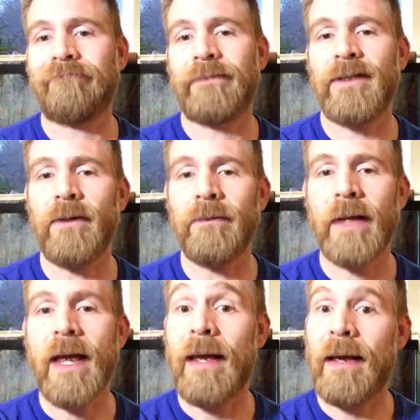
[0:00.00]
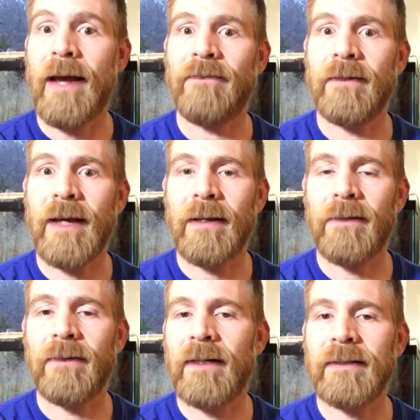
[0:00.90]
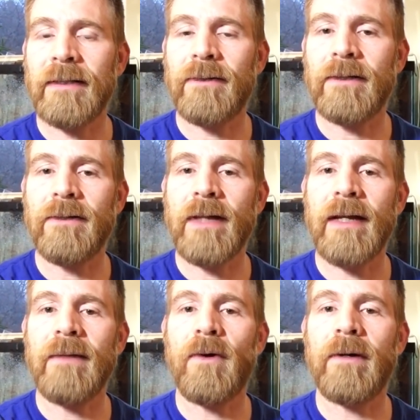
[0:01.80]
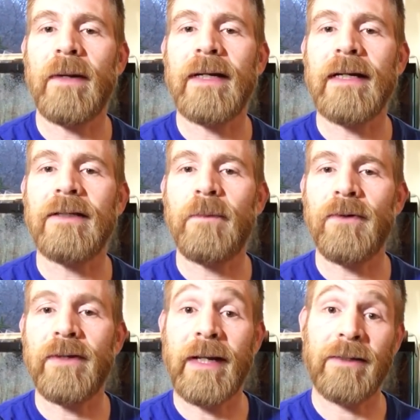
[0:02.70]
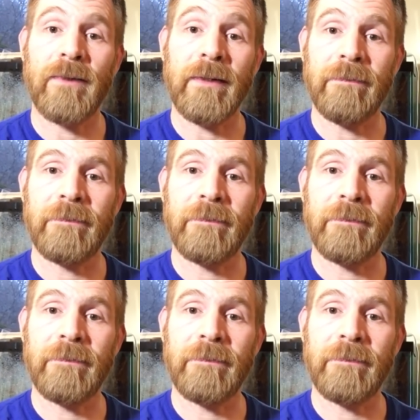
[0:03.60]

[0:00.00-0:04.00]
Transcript: So after that, I realized I couldn't do that anymore and my kids pulled the next one